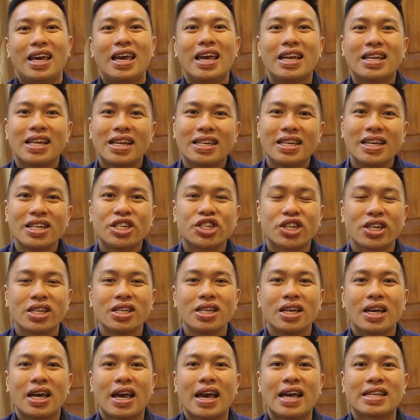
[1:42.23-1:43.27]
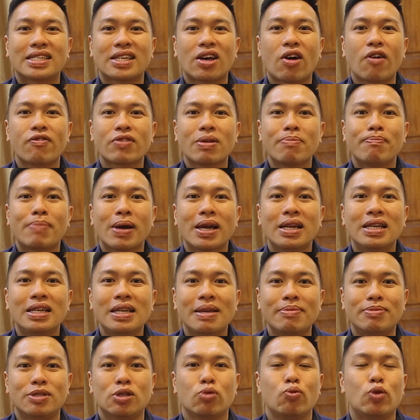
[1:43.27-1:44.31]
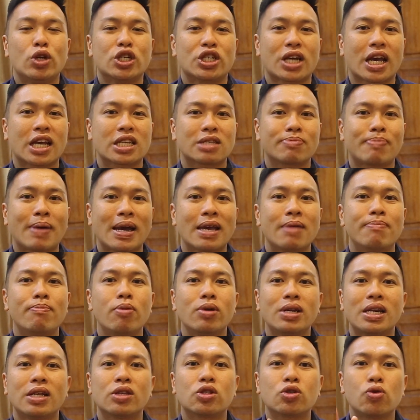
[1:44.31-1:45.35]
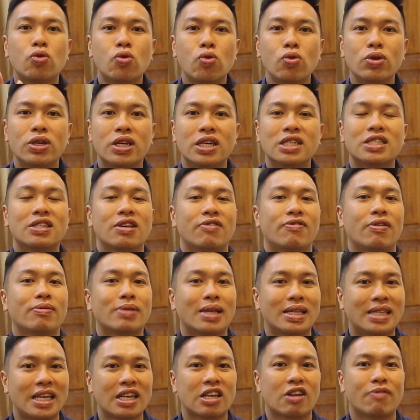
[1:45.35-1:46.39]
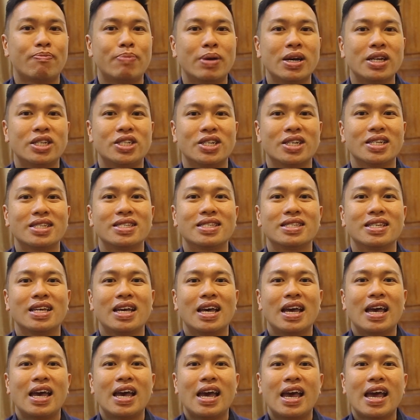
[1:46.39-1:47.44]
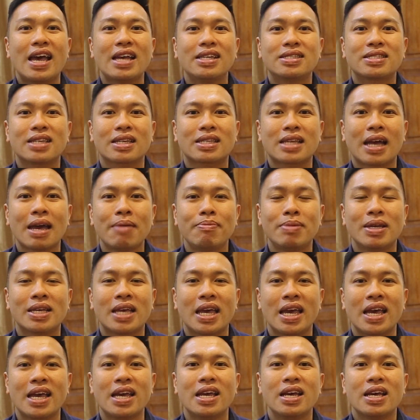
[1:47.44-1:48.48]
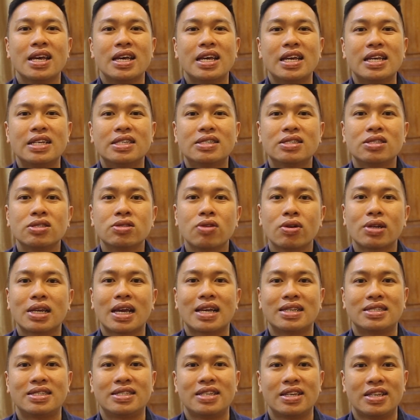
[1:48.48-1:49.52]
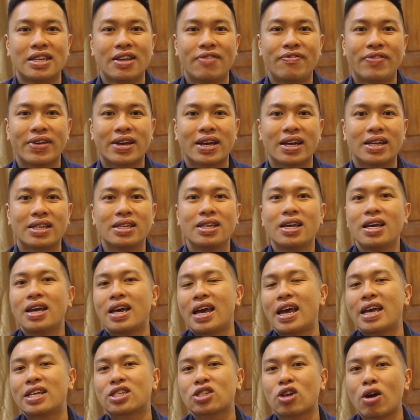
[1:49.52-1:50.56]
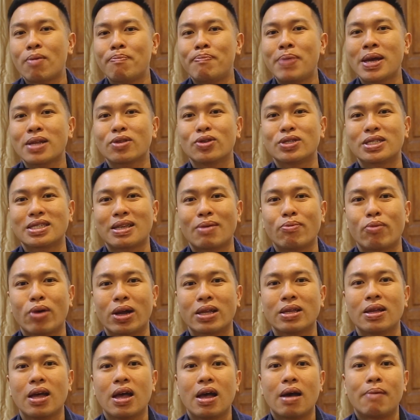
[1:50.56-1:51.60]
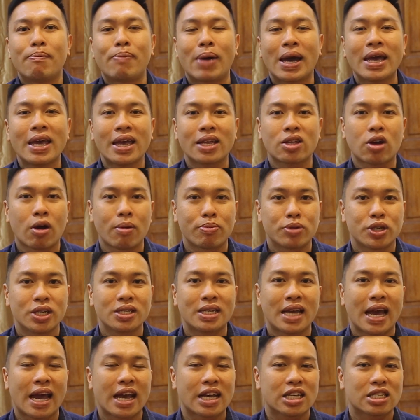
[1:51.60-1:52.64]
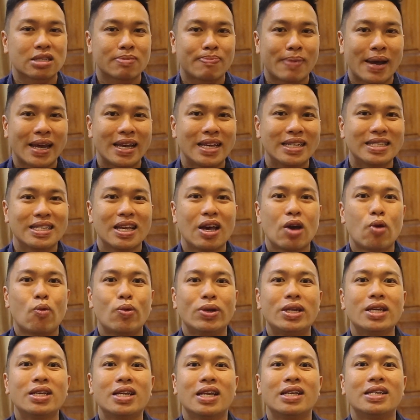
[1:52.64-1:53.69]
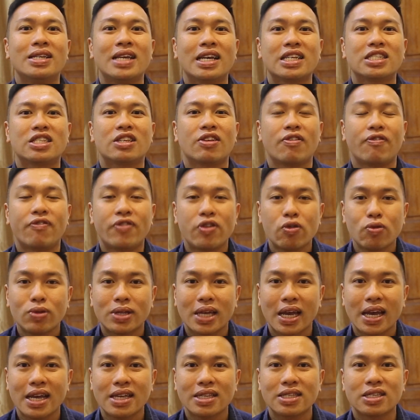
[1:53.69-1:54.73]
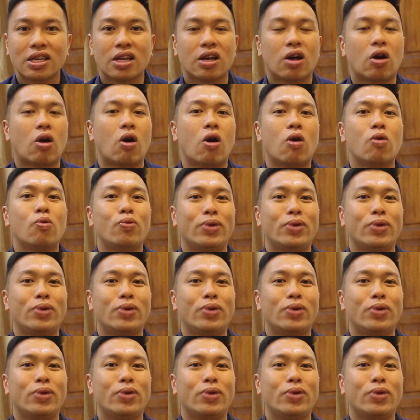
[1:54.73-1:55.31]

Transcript: In addition, as I often buy LEAPS which expire more than 2 years from the date of purchase, hence the time decay is not as significant as compared to someone buying an option that expires within the next few days or